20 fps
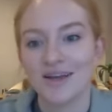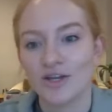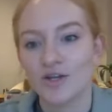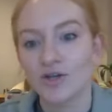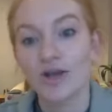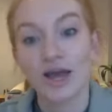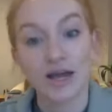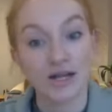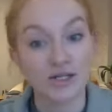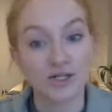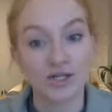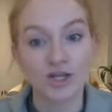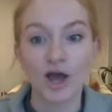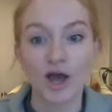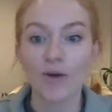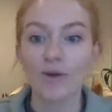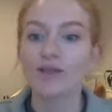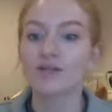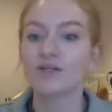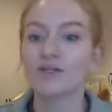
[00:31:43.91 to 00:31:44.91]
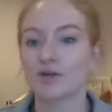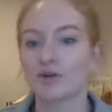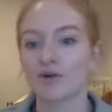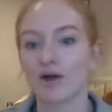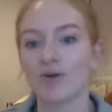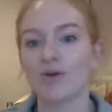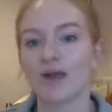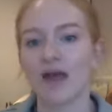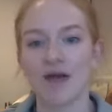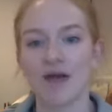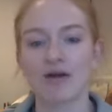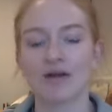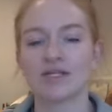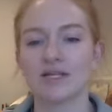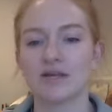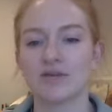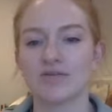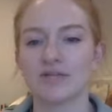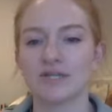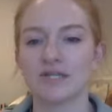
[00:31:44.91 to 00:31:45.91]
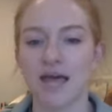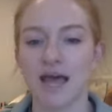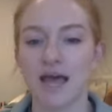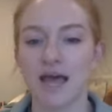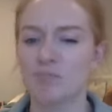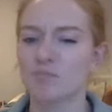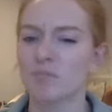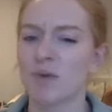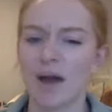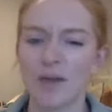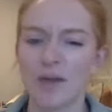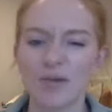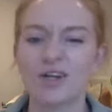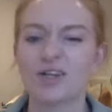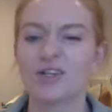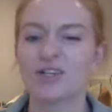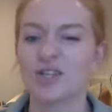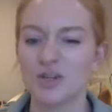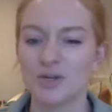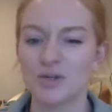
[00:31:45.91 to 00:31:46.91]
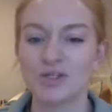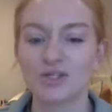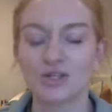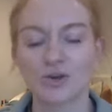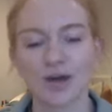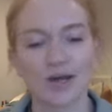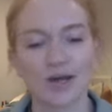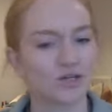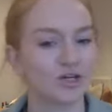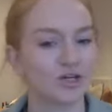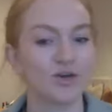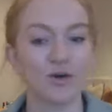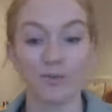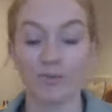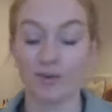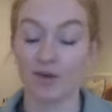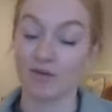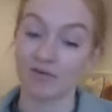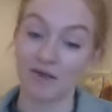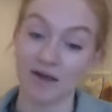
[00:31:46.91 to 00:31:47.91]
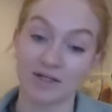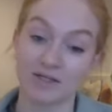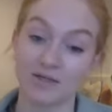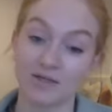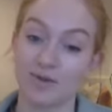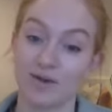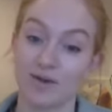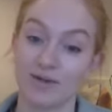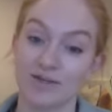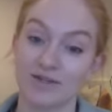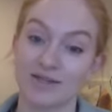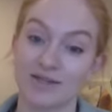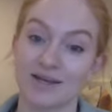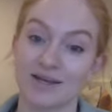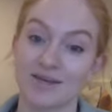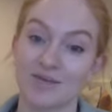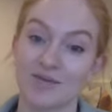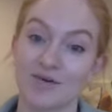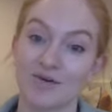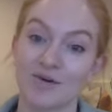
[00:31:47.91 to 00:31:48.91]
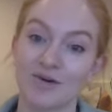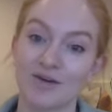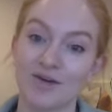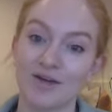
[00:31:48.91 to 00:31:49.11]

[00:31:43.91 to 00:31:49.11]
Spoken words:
You get to go into your own narrative and say, I'm going to choose to actually not be affected by this anymore.